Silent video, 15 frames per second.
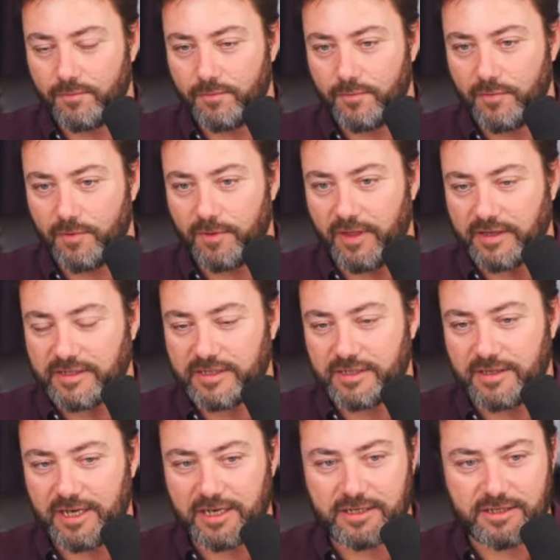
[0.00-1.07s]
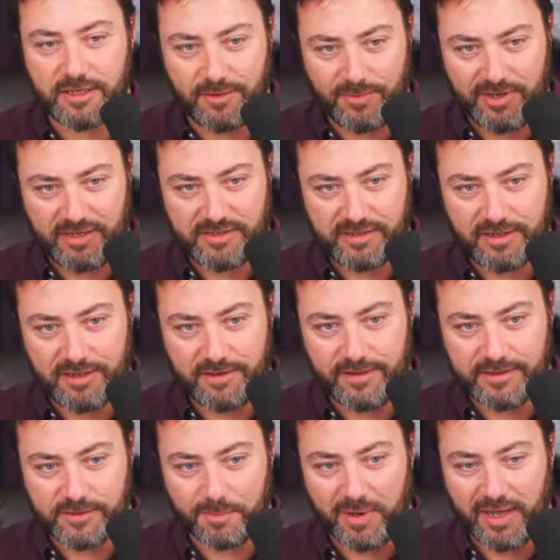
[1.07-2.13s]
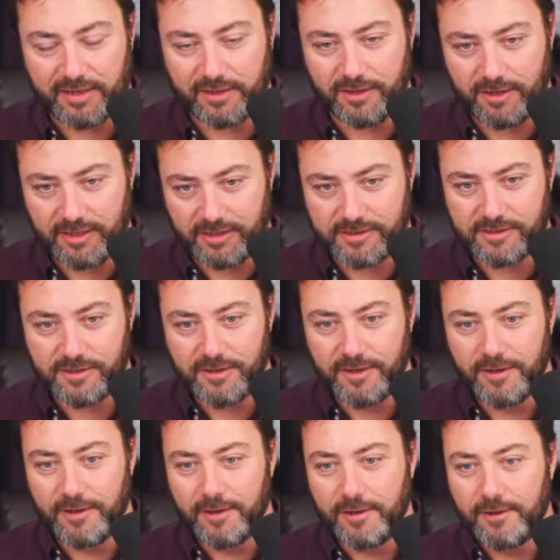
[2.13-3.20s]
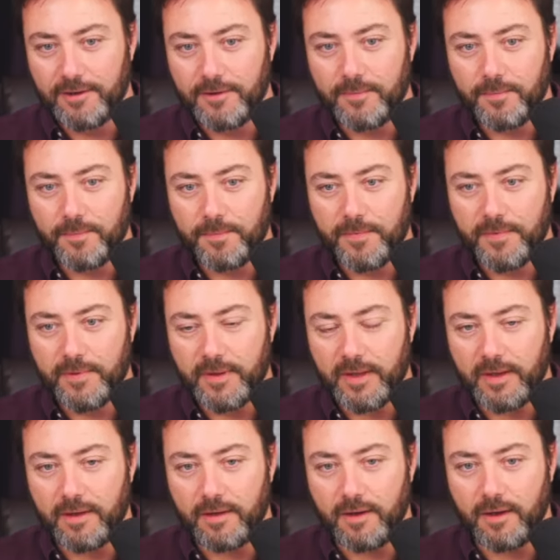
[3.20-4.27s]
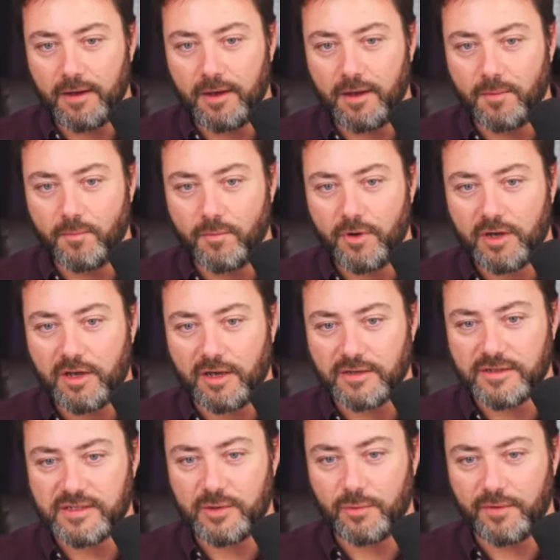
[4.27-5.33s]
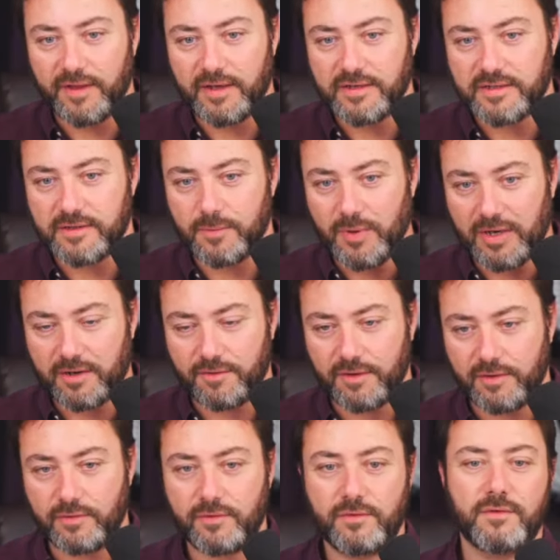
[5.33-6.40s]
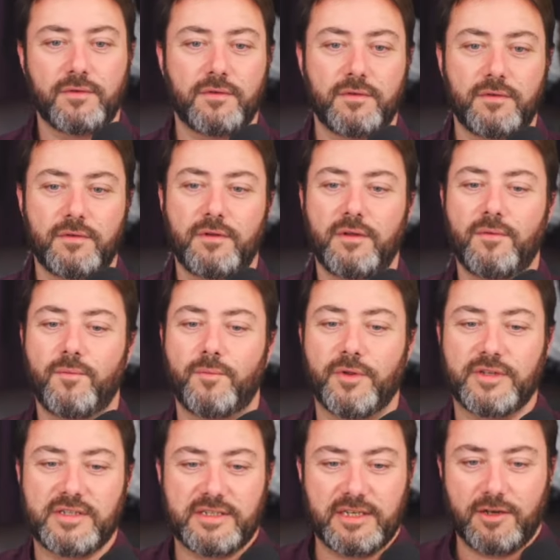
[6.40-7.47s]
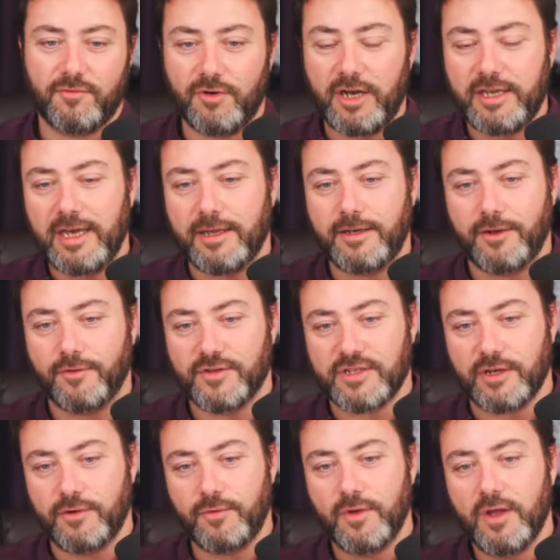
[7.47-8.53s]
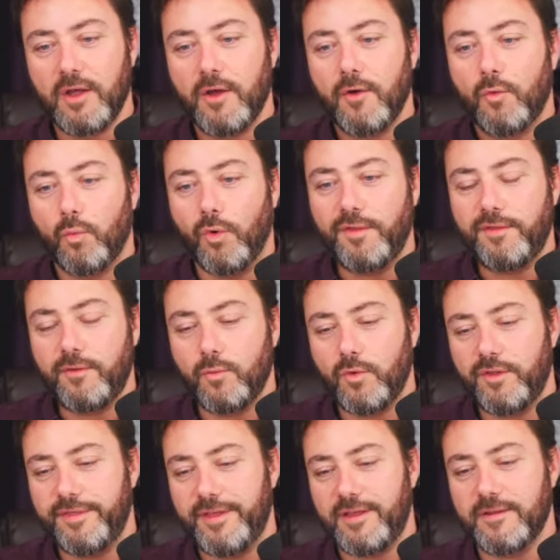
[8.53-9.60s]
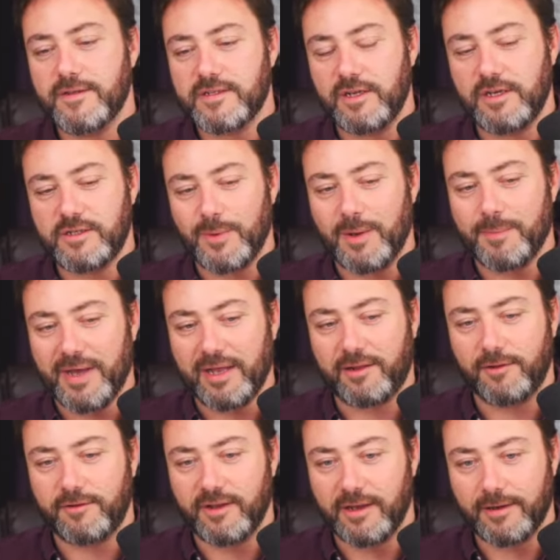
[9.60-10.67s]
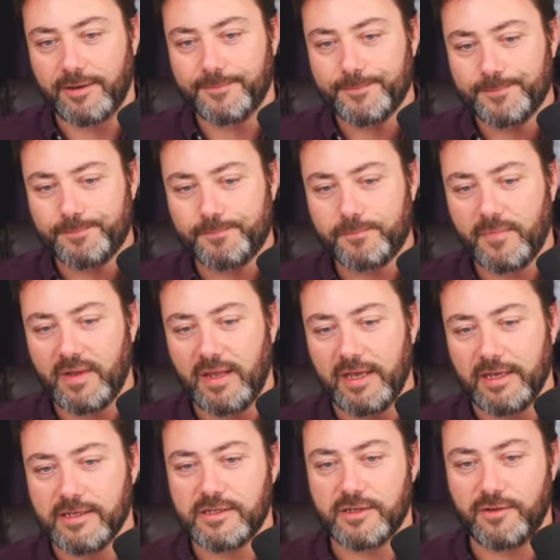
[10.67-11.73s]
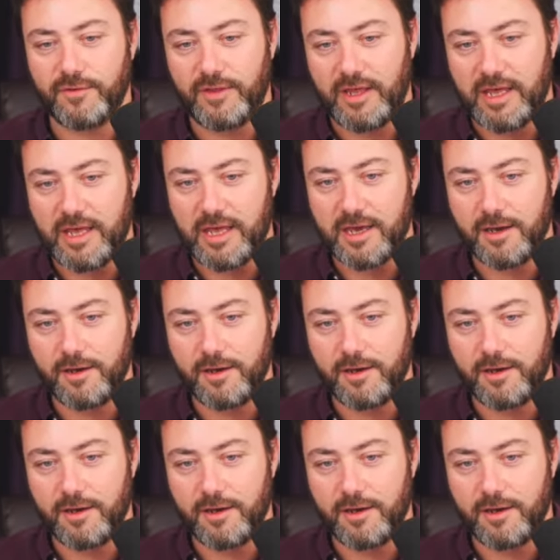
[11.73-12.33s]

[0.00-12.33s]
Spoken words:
That's the exterminator, and that's a black knight. I can't see what that is in the background. But, right, yeah, no. So one thing that's nice about BattleTech is the